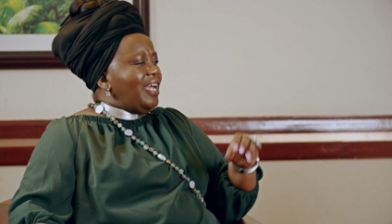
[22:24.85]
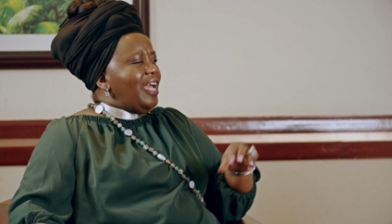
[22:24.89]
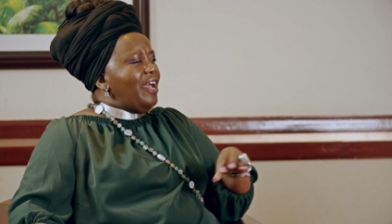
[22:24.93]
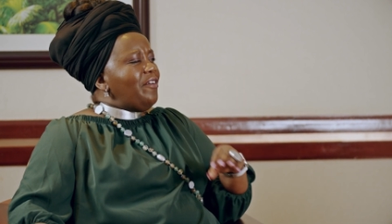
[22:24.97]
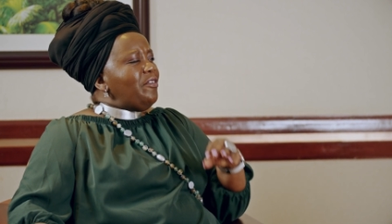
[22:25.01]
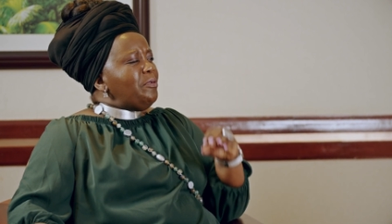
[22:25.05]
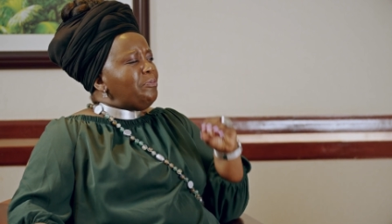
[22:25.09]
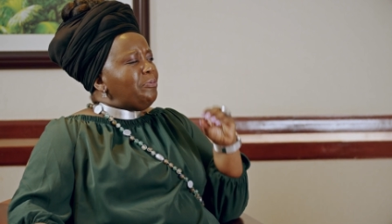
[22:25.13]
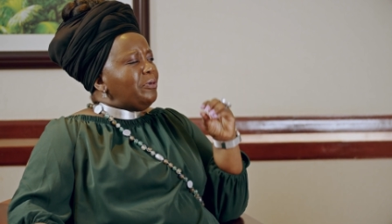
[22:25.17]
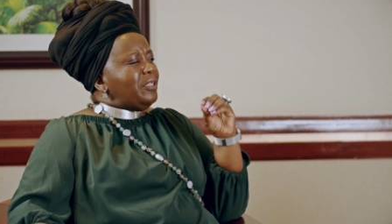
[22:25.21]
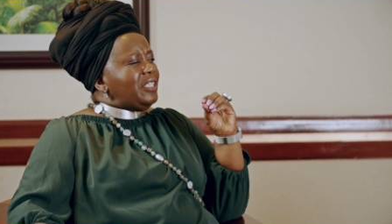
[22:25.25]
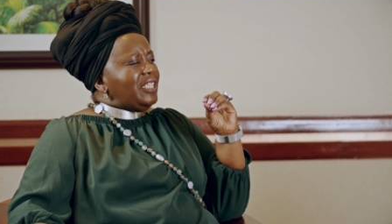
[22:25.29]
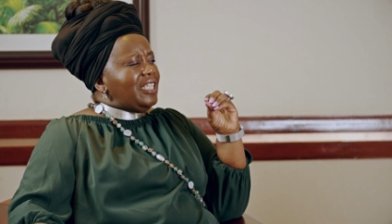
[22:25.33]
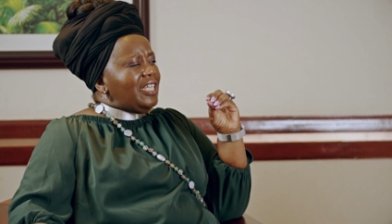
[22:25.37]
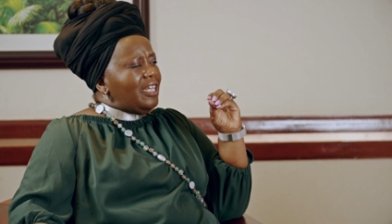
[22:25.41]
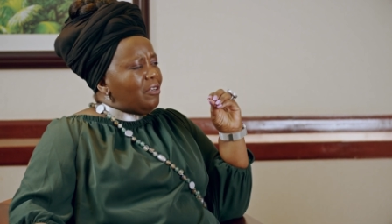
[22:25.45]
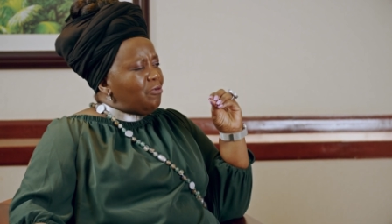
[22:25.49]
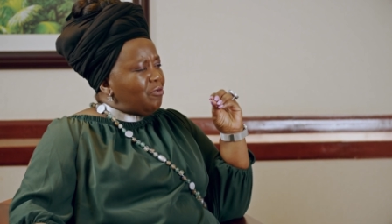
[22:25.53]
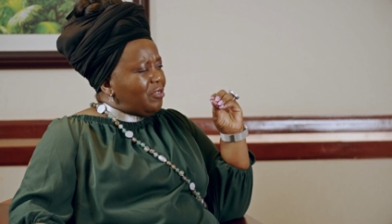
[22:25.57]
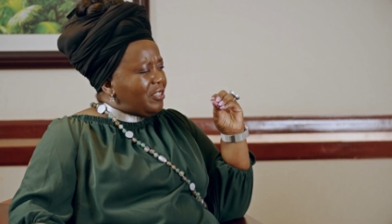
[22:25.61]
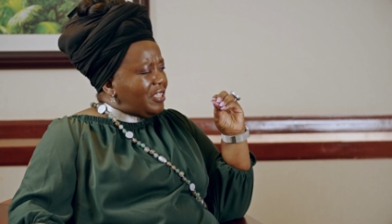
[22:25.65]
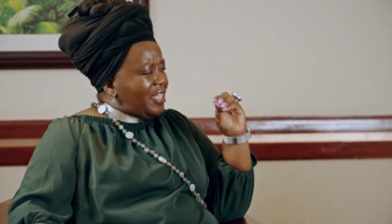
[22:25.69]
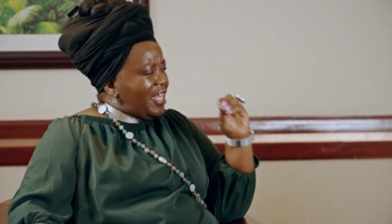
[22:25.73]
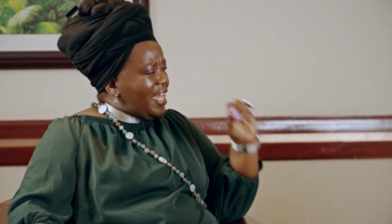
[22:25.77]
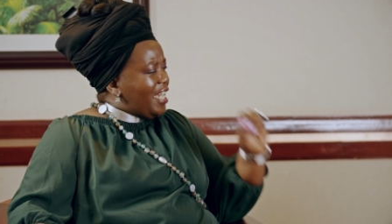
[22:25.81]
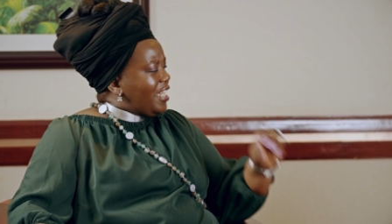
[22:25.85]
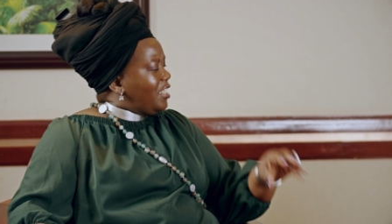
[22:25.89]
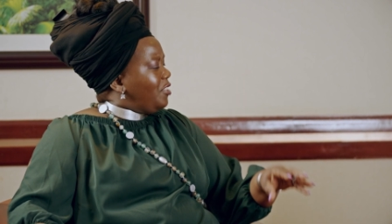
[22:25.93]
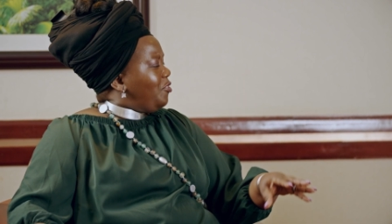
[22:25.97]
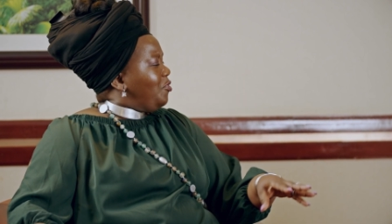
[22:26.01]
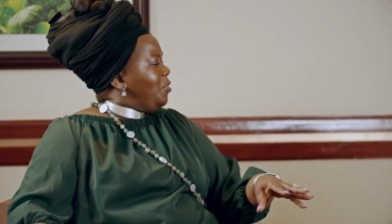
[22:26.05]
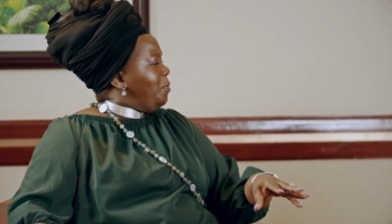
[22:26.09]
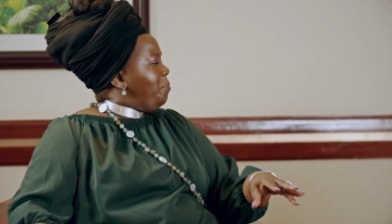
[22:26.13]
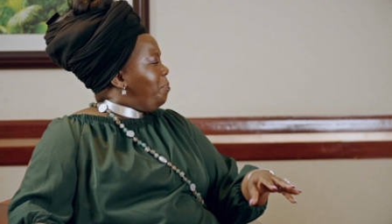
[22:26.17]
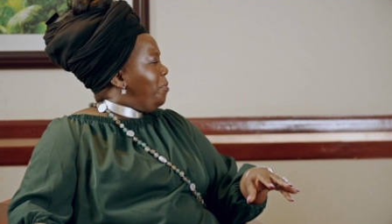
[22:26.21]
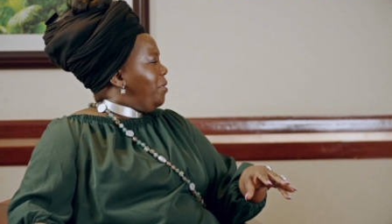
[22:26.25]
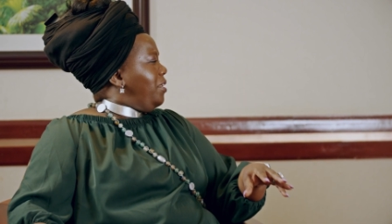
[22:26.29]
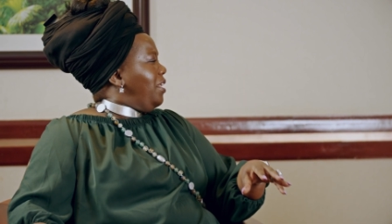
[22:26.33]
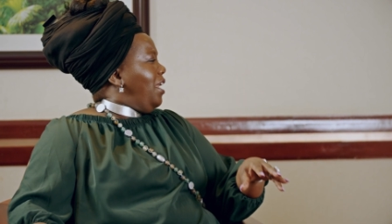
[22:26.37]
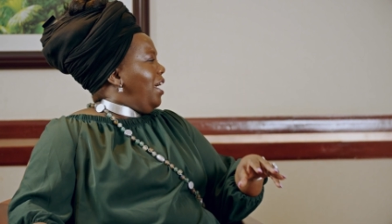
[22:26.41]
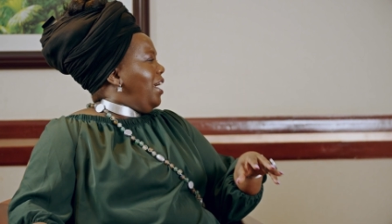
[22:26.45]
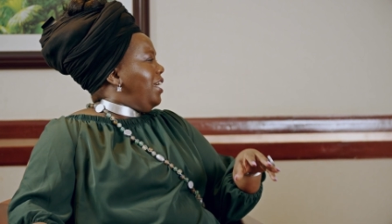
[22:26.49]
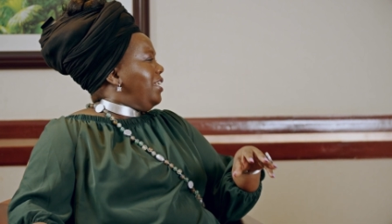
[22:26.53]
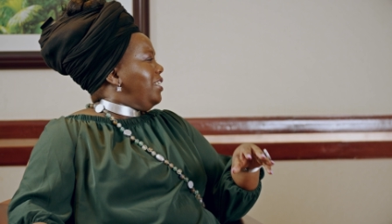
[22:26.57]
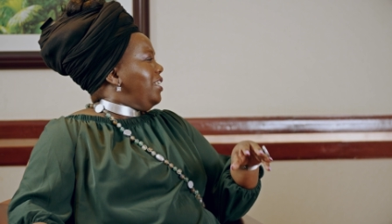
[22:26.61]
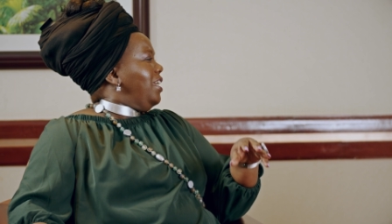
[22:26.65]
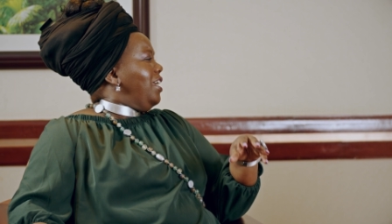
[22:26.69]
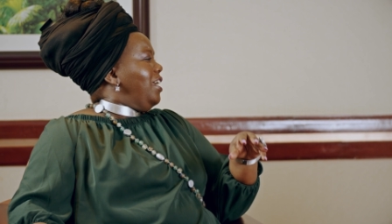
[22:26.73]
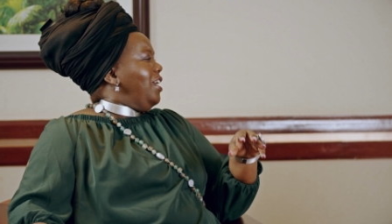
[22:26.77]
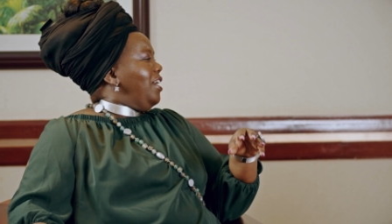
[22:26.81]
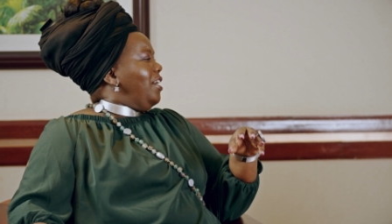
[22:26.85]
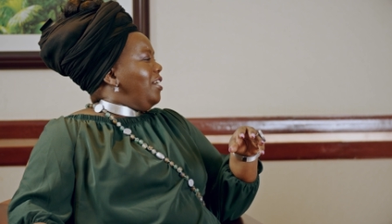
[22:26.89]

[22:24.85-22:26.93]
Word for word: Everybody here was extra polite.